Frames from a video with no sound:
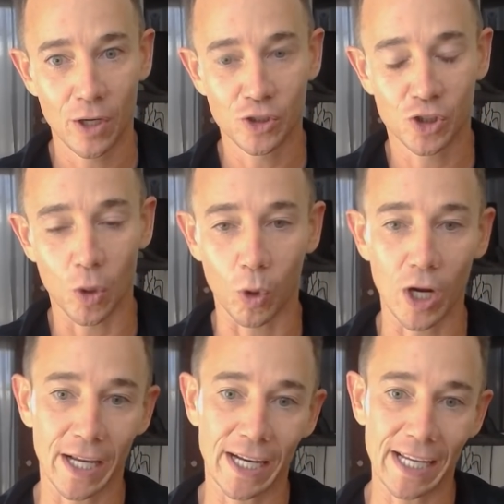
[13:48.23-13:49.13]
So we're
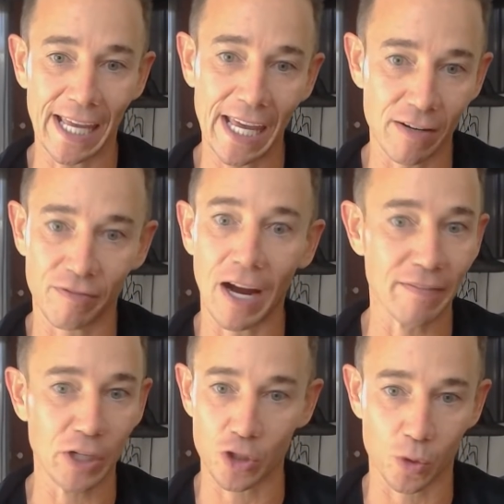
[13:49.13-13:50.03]
not going to get hit in
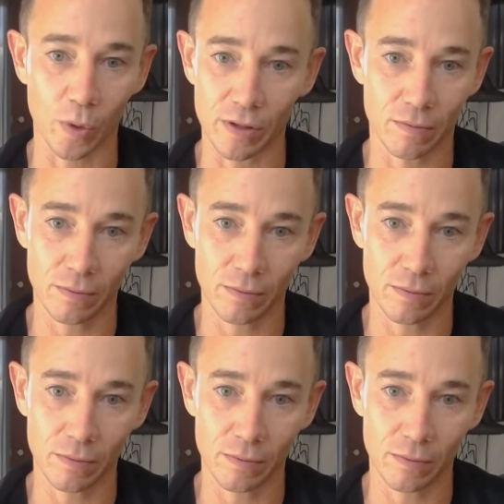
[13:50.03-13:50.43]
5 years with,